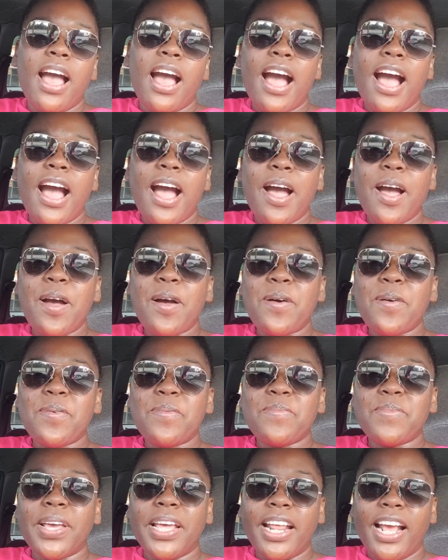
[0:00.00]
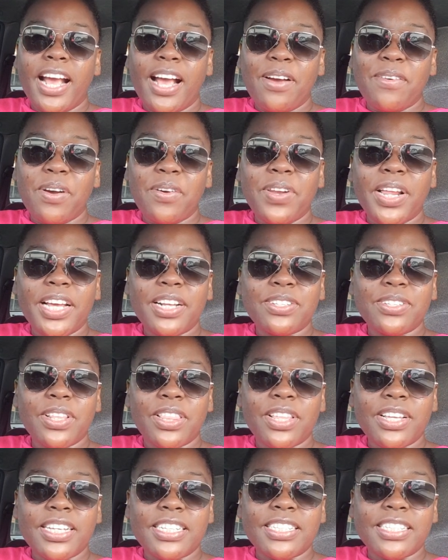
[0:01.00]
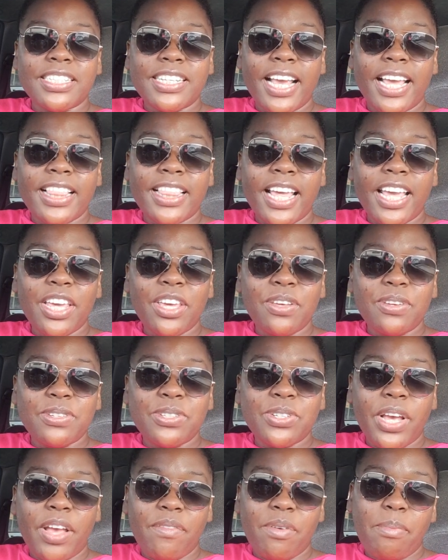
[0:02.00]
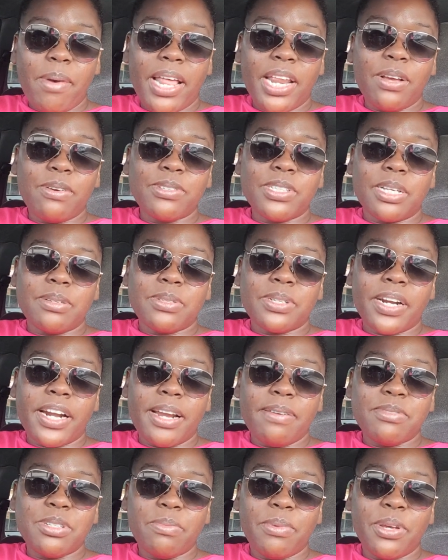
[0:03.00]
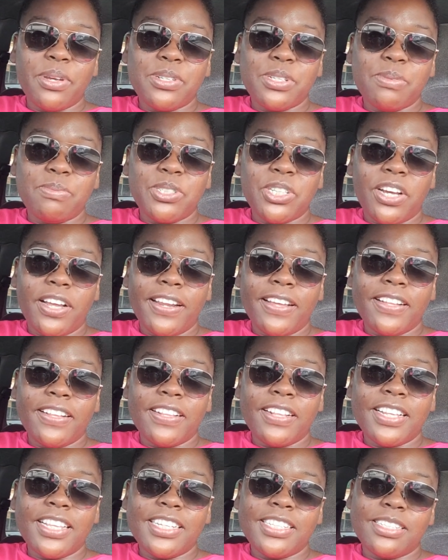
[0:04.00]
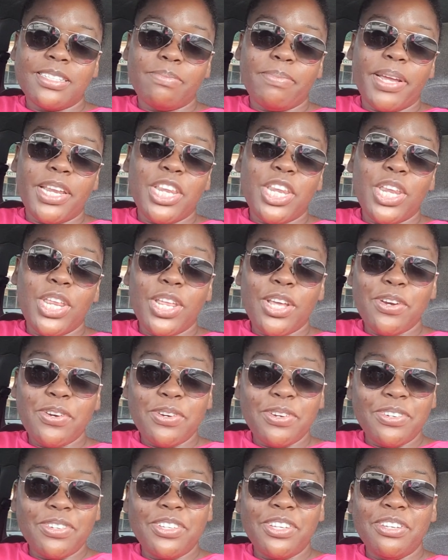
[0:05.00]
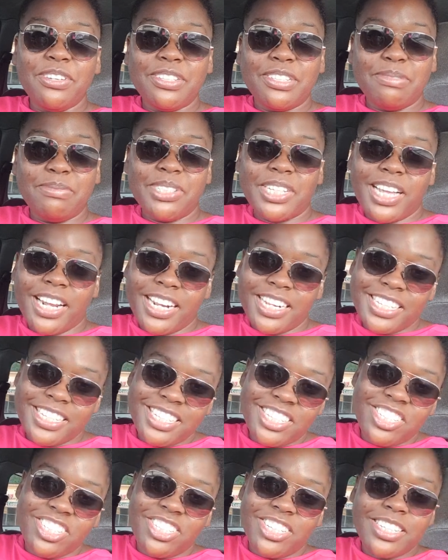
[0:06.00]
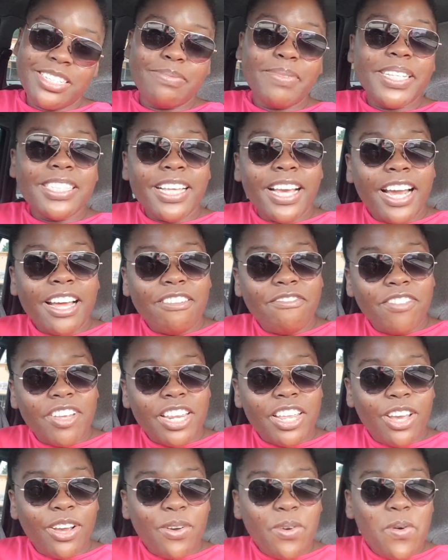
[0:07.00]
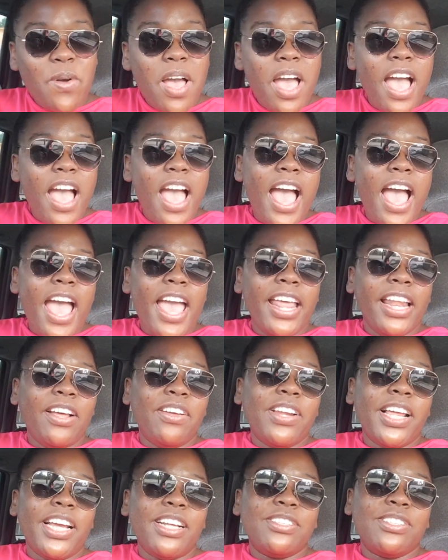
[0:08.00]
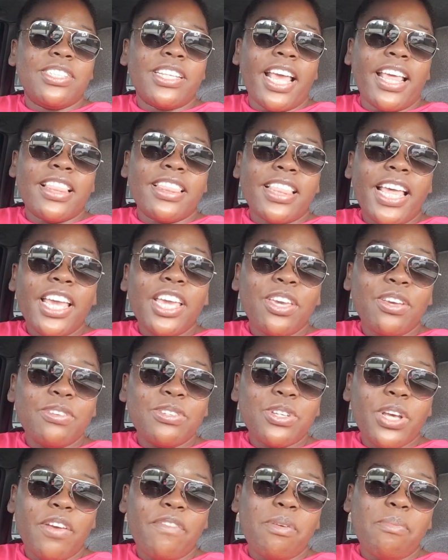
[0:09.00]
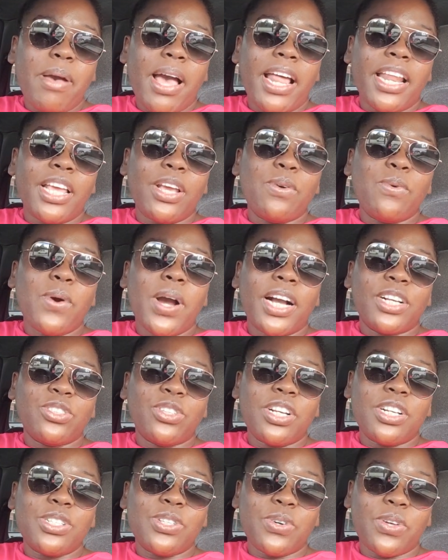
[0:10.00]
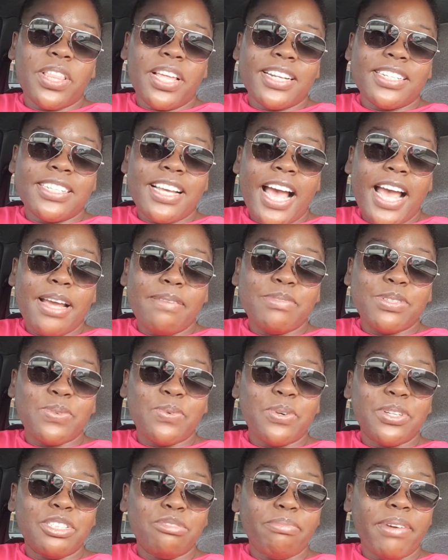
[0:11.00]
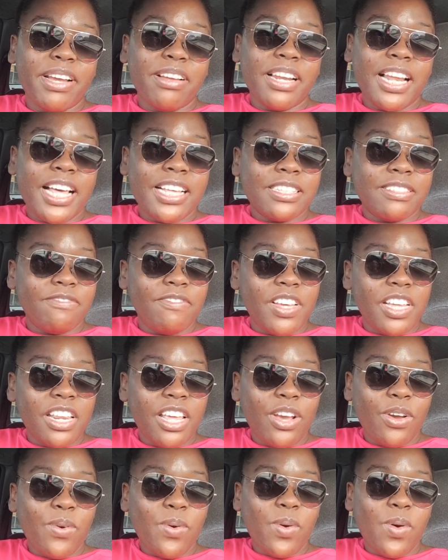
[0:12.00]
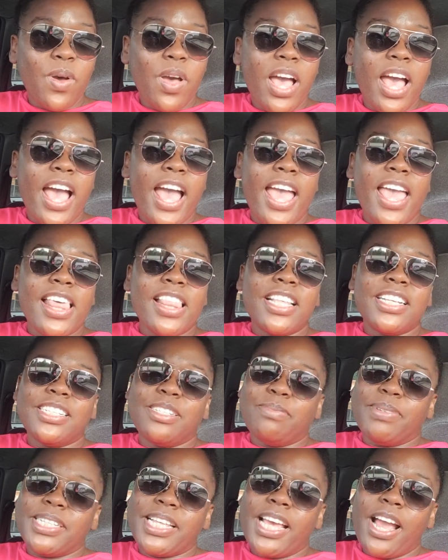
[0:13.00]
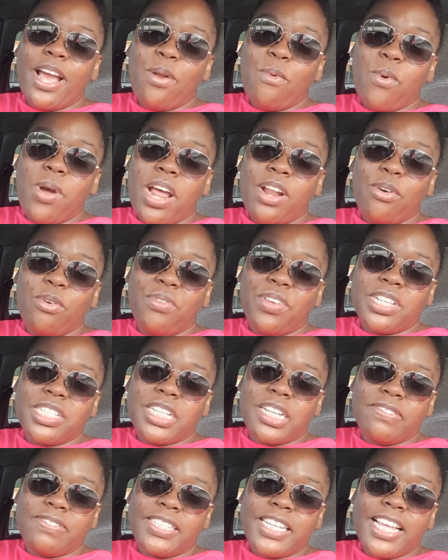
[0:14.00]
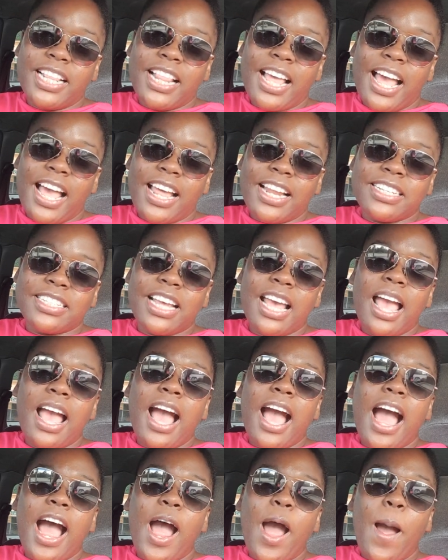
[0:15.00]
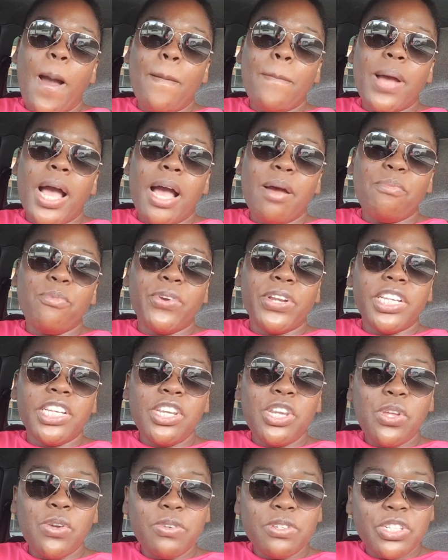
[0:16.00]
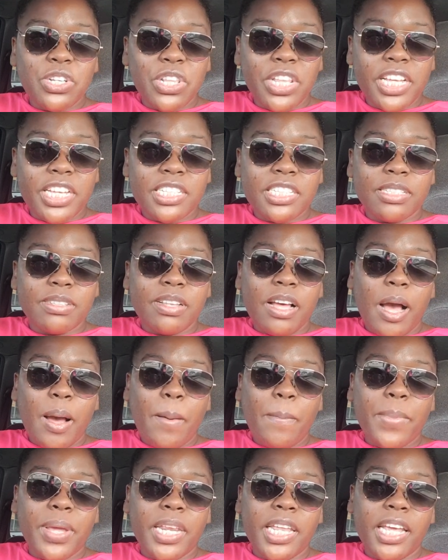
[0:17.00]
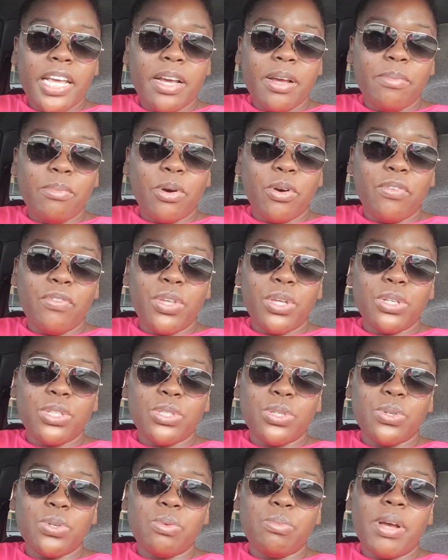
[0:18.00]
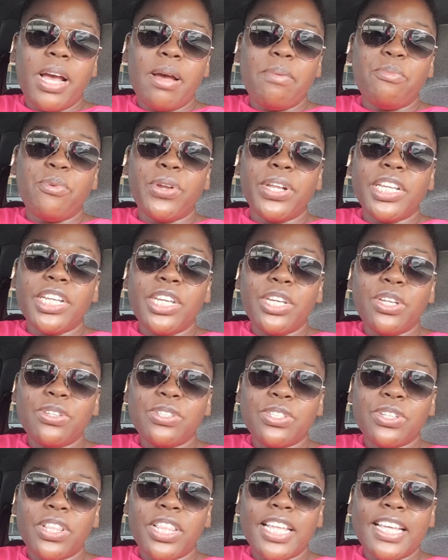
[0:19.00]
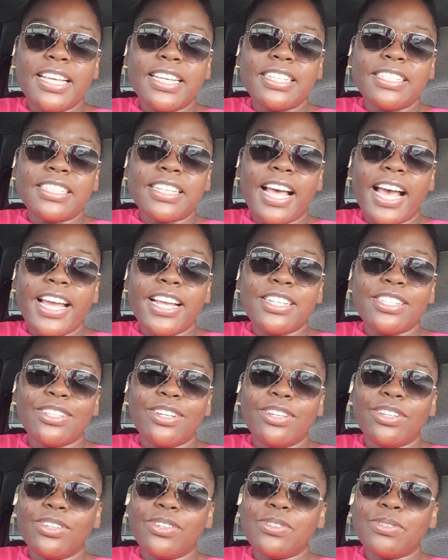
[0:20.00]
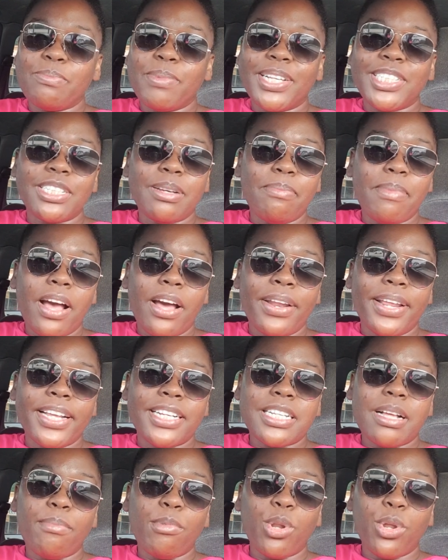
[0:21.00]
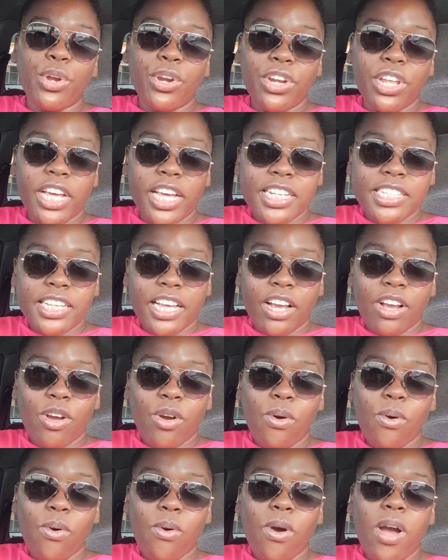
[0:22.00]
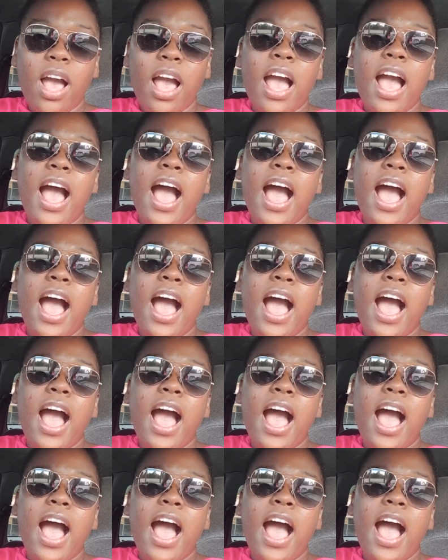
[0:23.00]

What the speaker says: Anyhow, I would like to say thank you to everybody who subscribed to my YouTube channel. This is my new YouTube channel. This is just my second video, and I would like to say thank you to everybody who actually took their time to watch my last video, and this is my second one. Obviously, I've said that. I'm really new to this medium of YouTube. I'm really new to this. I don't know much about it. I'm learning as I go.